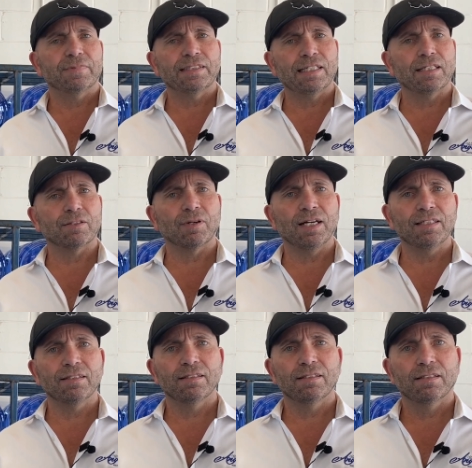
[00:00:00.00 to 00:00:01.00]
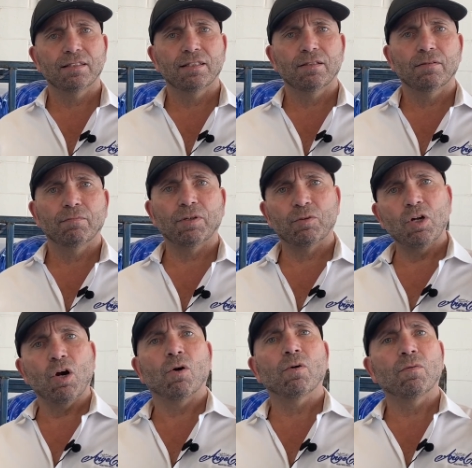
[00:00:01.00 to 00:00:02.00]
Silly, right? But
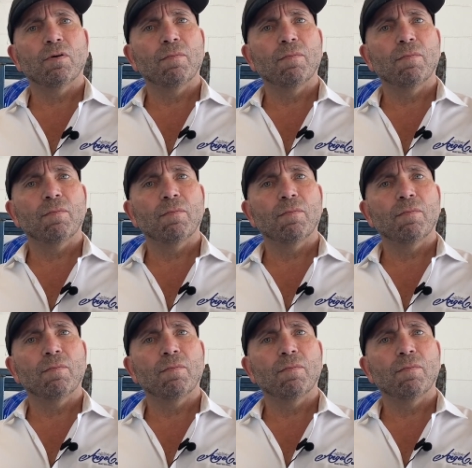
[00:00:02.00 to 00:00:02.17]
no,